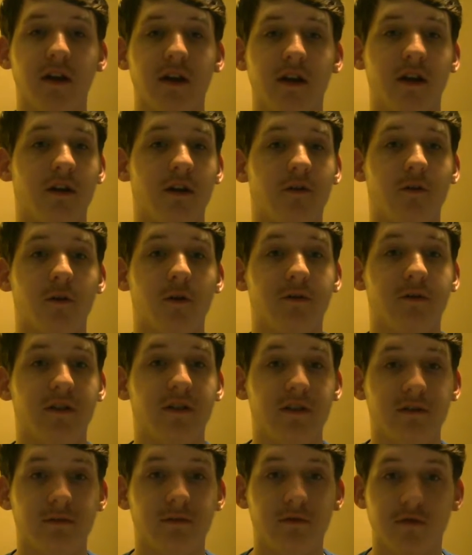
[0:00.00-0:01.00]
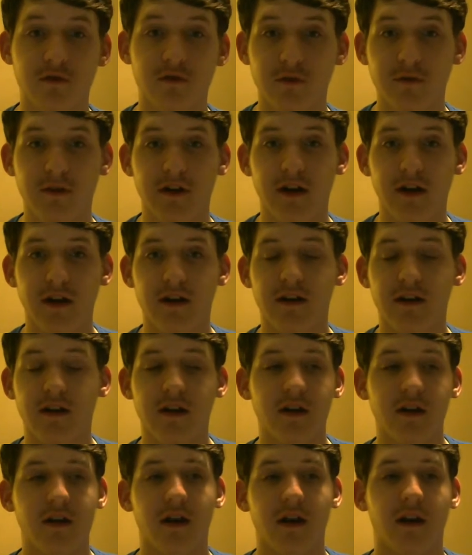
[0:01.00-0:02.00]
You don't know if he's true or not.
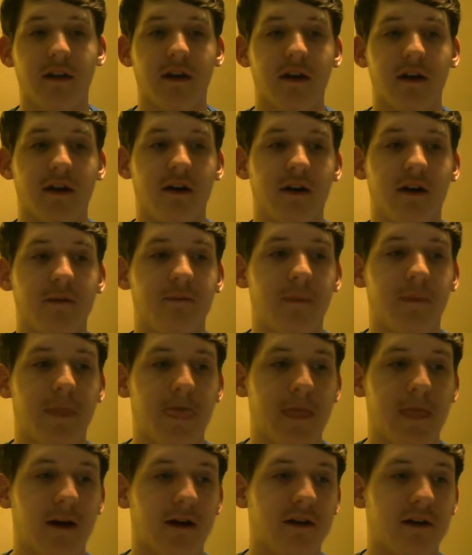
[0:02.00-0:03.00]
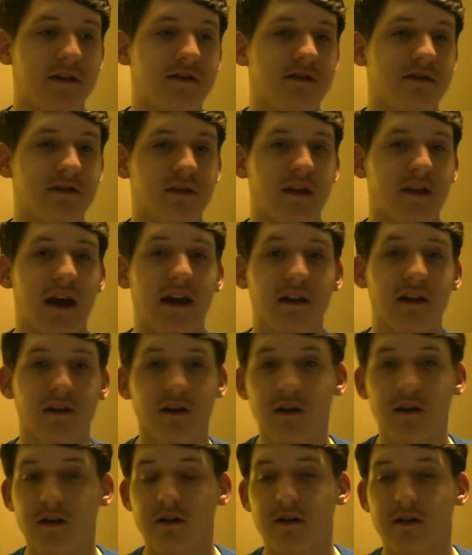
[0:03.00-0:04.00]
And then um, uh,
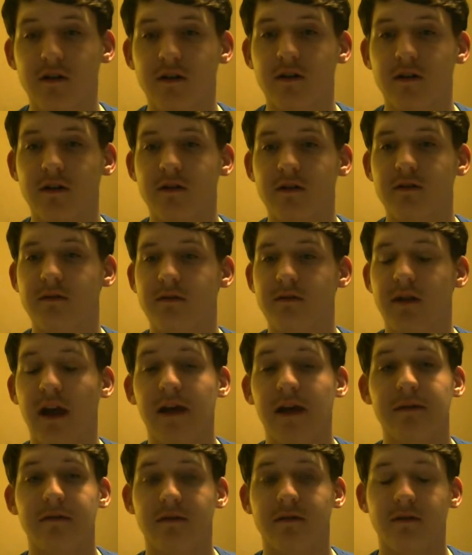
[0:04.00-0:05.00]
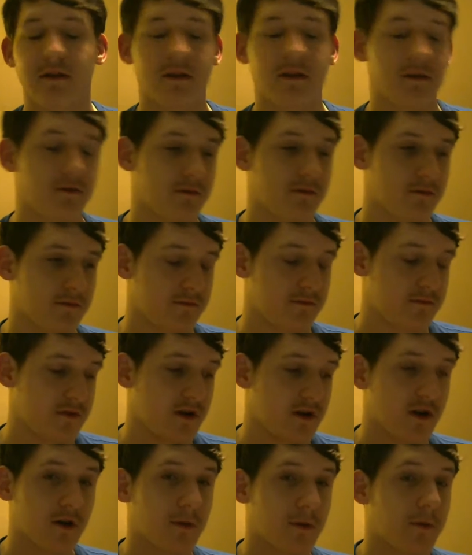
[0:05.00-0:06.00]
Gallagher or and uh,
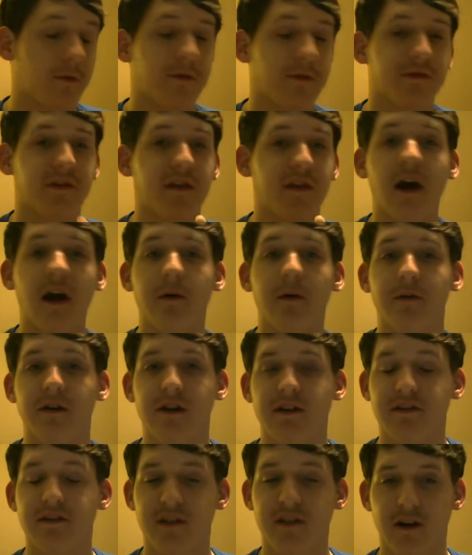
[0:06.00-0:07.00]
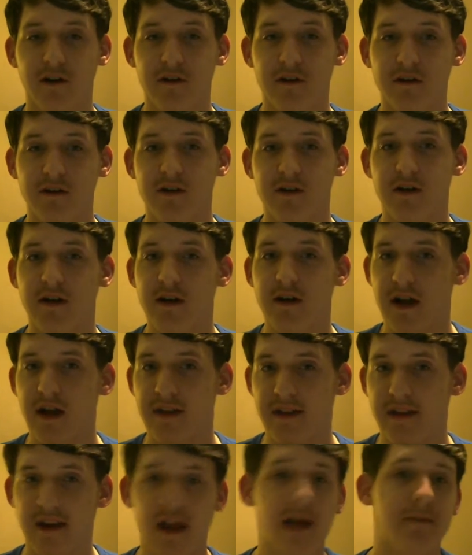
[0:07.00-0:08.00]
John Goodman was Howard, his character, and
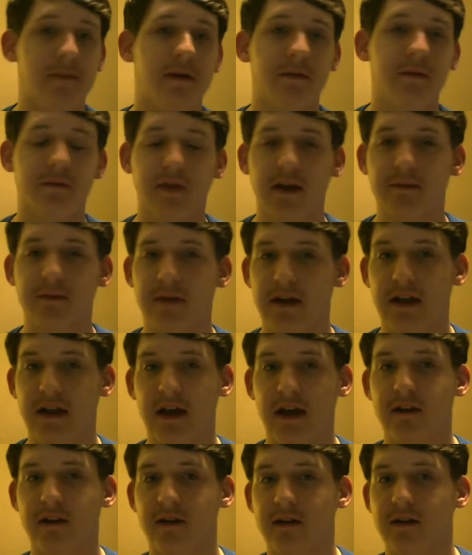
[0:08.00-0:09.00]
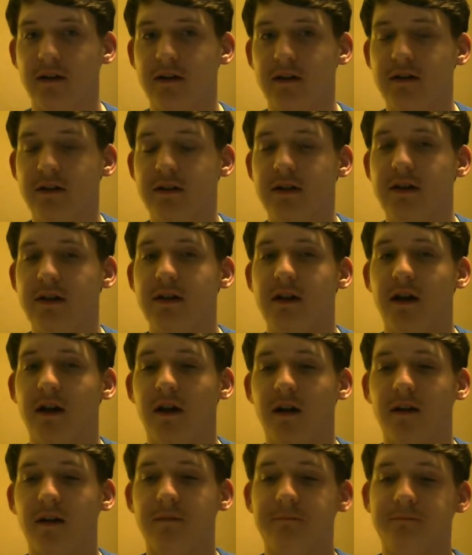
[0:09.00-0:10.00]
then Emmett, played by Gallagher,
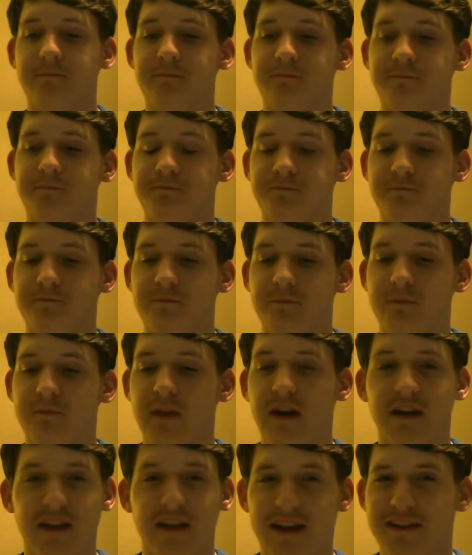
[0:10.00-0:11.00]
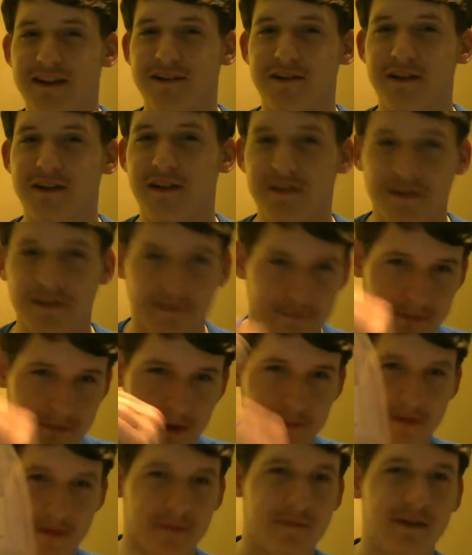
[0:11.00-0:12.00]
um, not Gallagher as in
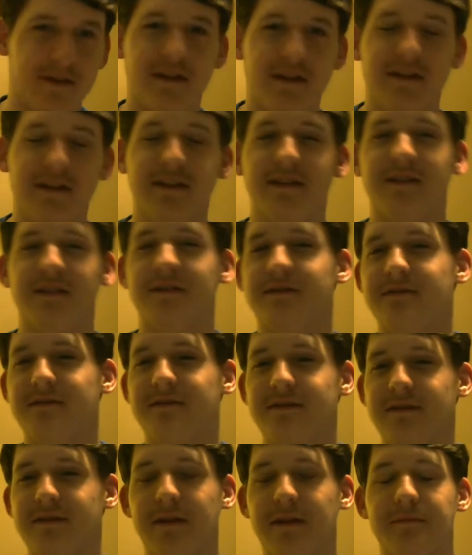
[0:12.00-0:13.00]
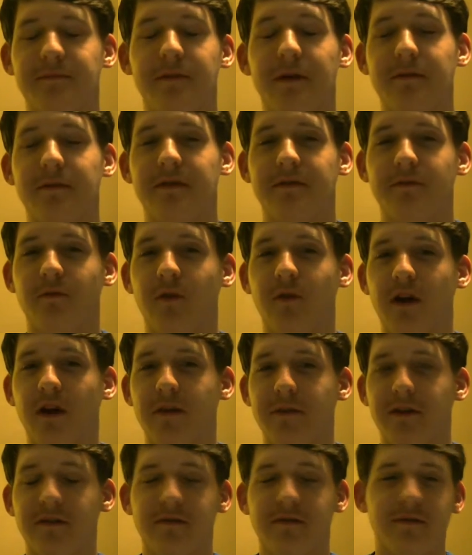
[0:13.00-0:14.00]
pumpkin, but, you know, not pumpkin,
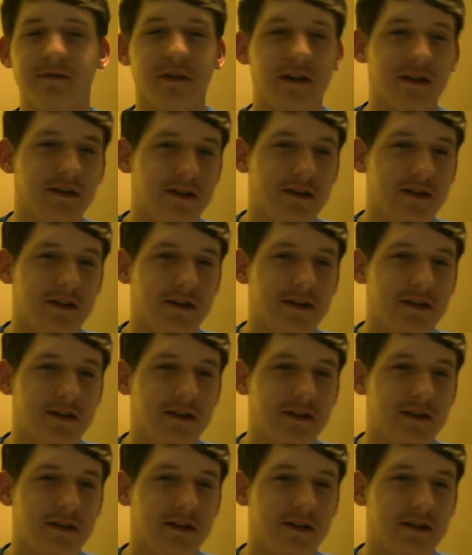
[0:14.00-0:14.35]
watermelon, fuck.